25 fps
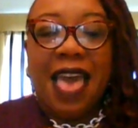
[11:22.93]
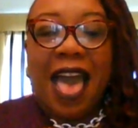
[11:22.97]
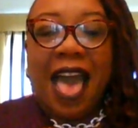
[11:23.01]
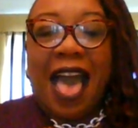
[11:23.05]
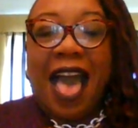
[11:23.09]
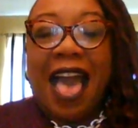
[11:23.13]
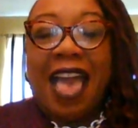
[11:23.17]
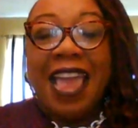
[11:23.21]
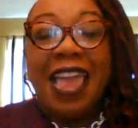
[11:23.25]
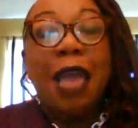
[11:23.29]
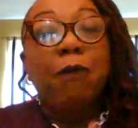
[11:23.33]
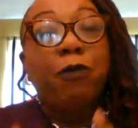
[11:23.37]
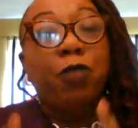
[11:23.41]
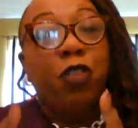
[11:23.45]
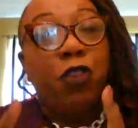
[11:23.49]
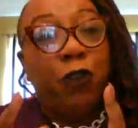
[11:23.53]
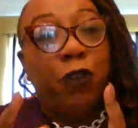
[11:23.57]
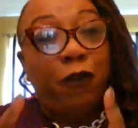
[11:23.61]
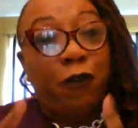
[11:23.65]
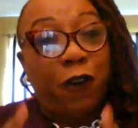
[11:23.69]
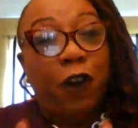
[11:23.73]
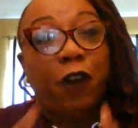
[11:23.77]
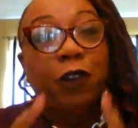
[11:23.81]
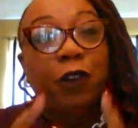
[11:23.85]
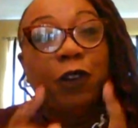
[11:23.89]
I am the
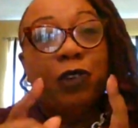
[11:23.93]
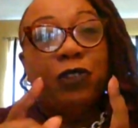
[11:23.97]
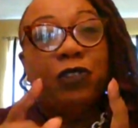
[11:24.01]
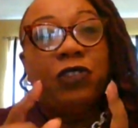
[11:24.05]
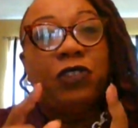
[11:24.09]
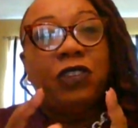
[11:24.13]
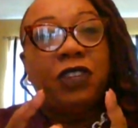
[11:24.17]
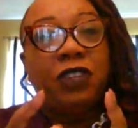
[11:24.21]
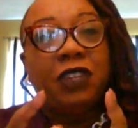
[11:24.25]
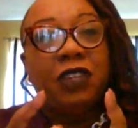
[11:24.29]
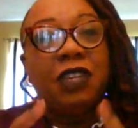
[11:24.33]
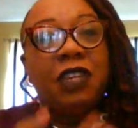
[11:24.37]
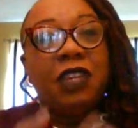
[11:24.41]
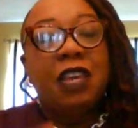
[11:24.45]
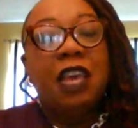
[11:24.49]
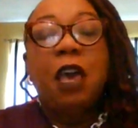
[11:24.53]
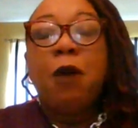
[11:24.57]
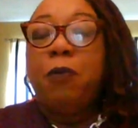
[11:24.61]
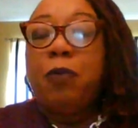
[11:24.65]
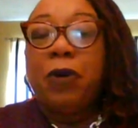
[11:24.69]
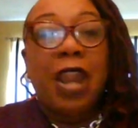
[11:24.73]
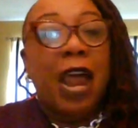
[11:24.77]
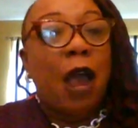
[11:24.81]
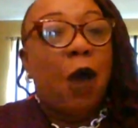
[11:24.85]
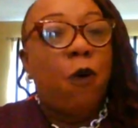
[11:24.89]
first,
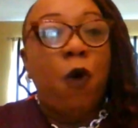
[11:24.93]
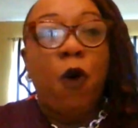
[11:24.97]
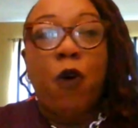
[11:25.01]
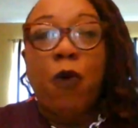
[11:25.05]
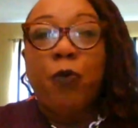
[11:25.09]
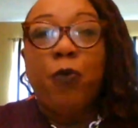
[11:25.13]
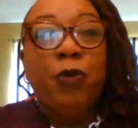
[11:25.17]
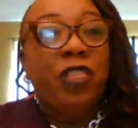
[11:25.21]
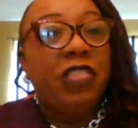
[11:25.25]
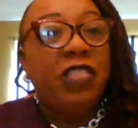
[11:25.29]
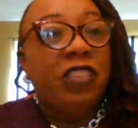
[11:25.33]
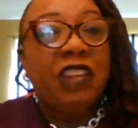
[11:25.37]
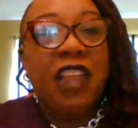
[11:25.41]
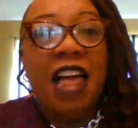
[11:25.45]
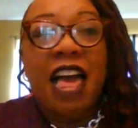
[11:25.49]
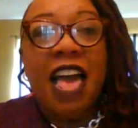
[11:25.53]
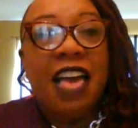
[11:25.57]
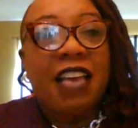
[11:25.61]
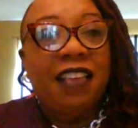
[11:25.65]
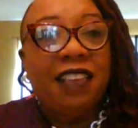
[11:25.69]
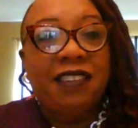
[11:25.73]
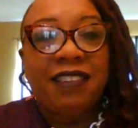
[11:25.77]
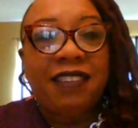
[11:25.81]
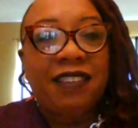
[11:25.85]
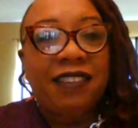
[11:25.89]
but I won't be the
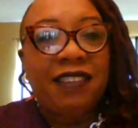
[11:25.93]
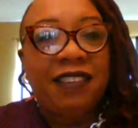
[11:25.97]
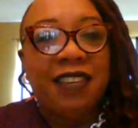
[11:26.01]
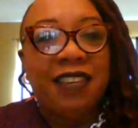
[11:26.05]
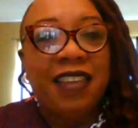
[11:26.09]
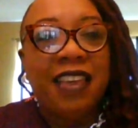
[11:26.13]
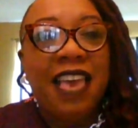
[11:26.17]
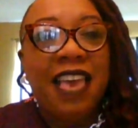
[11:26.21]
last.